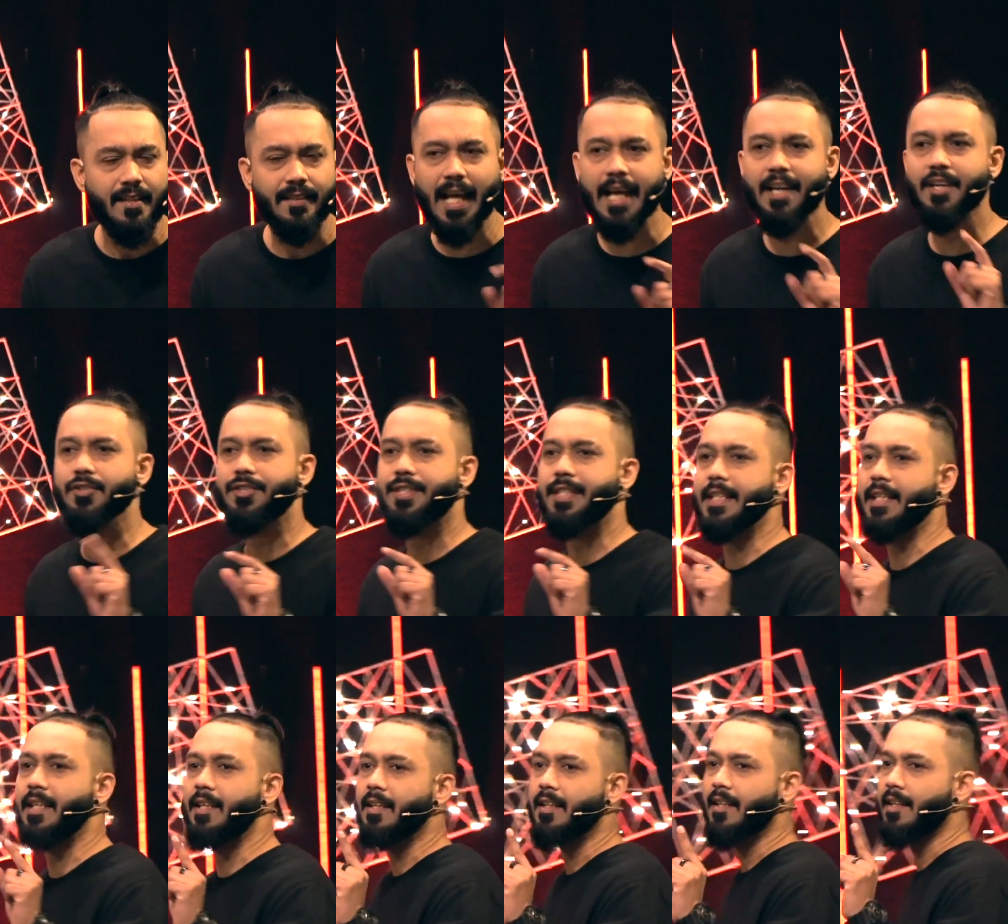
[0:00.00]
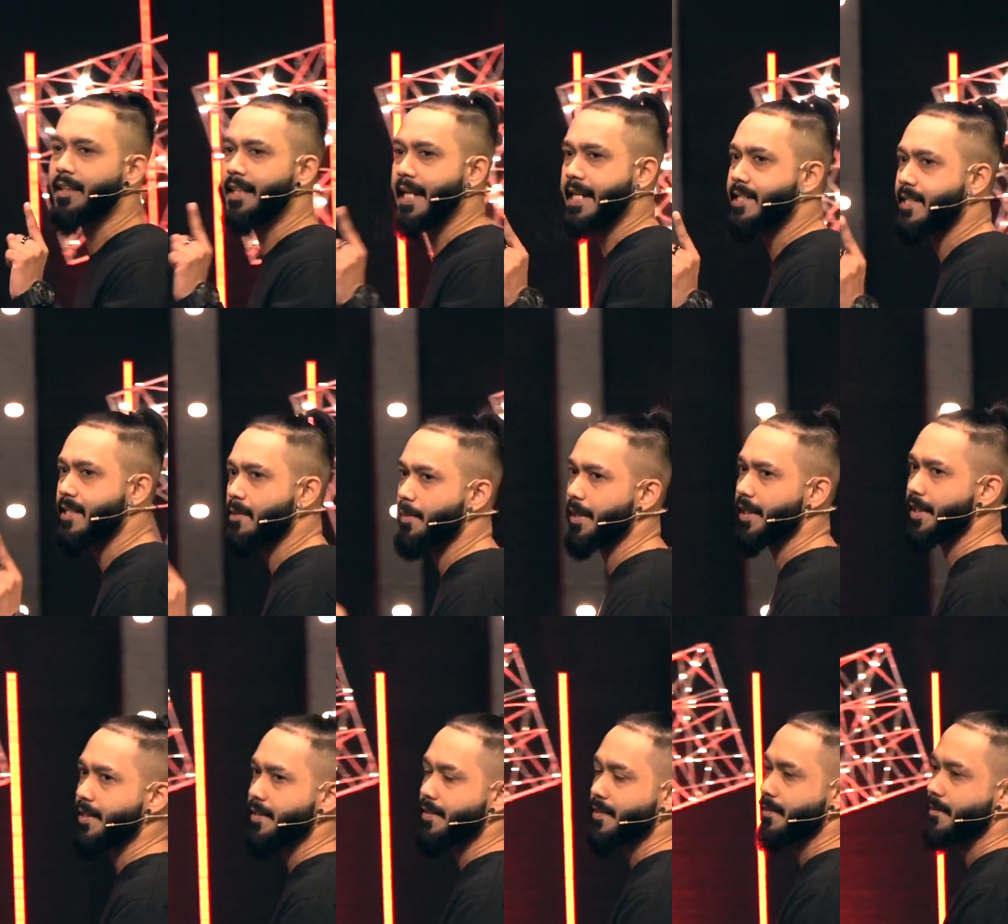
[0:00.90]
than you see
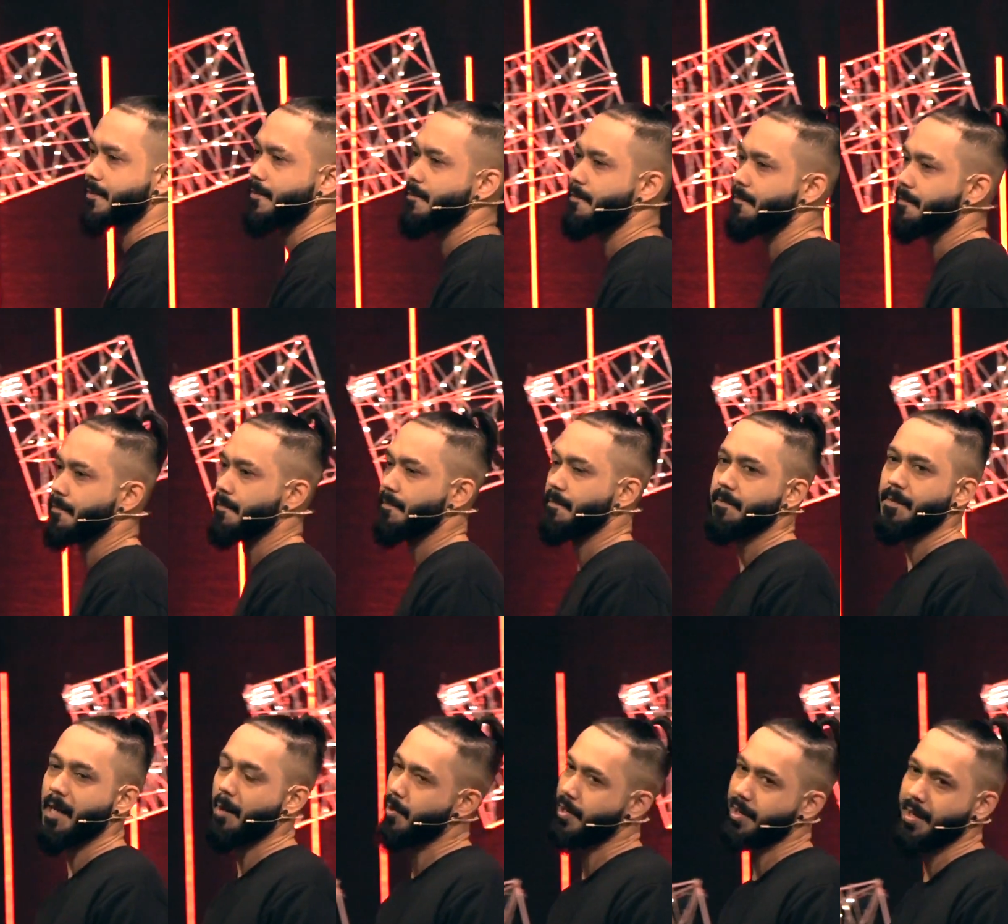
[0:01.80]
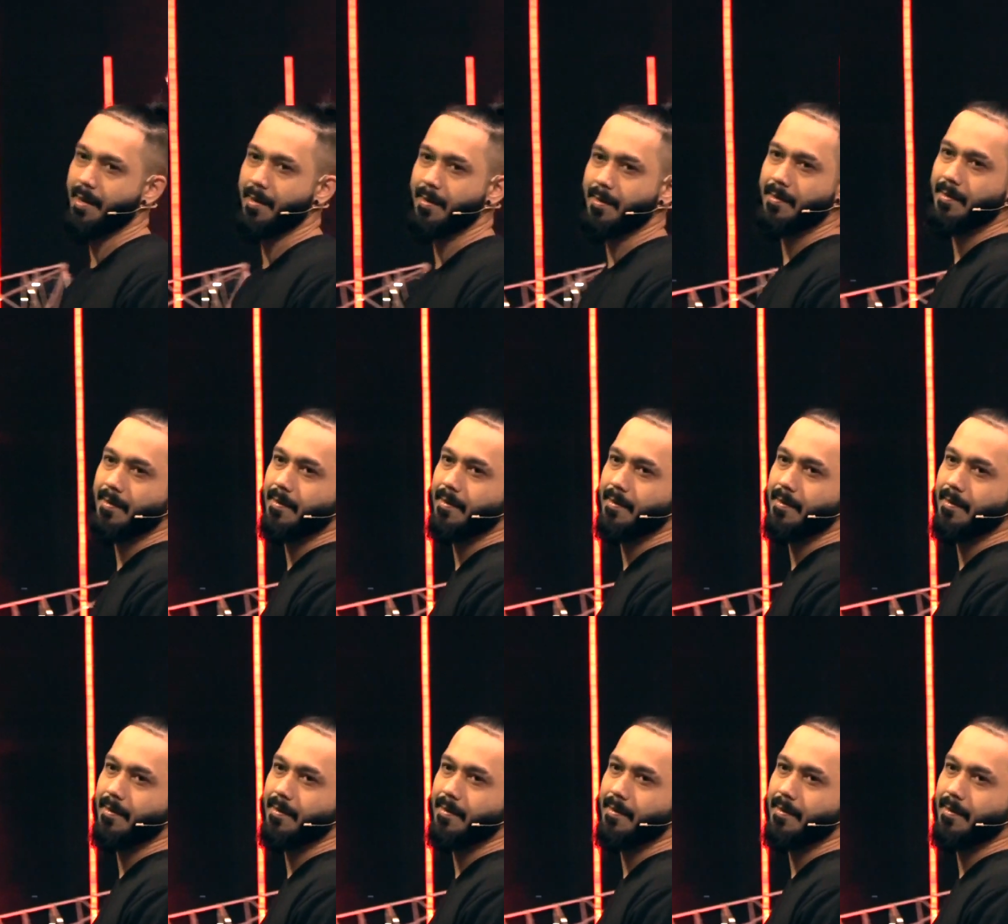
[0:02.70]
testimonies. Come on now.